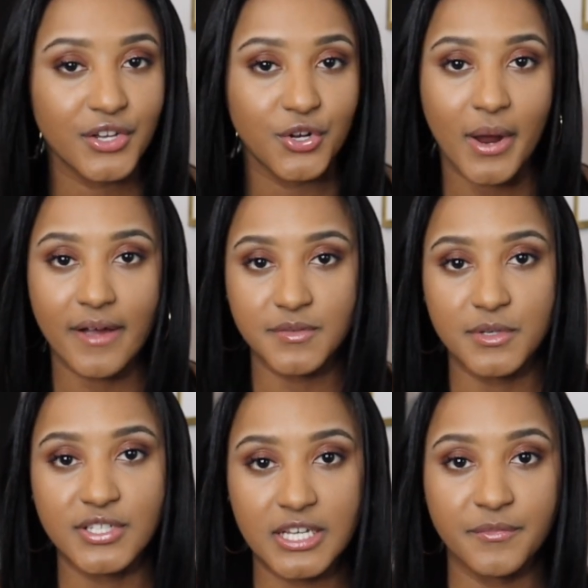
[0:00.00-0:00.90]
You don't have to be
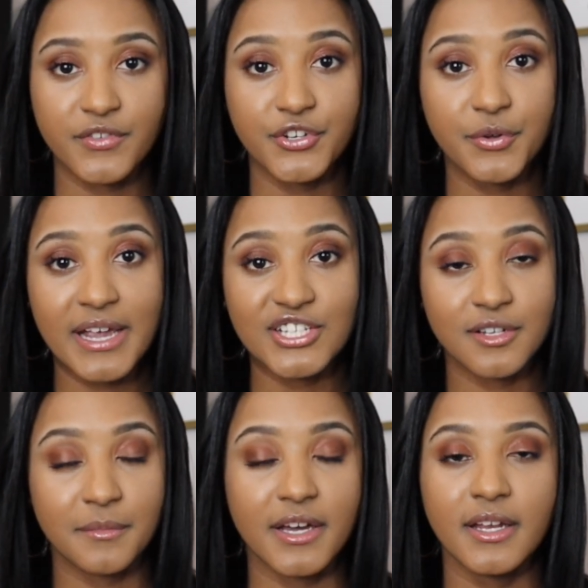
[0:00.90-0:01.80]
on a team if you're a new
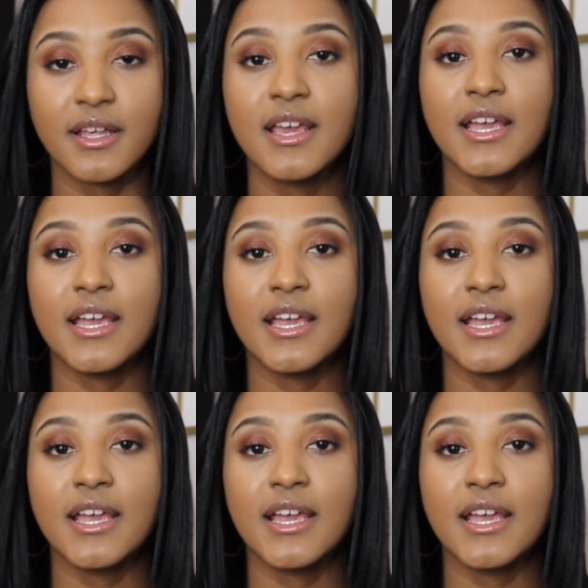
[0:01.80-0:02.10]
agent, but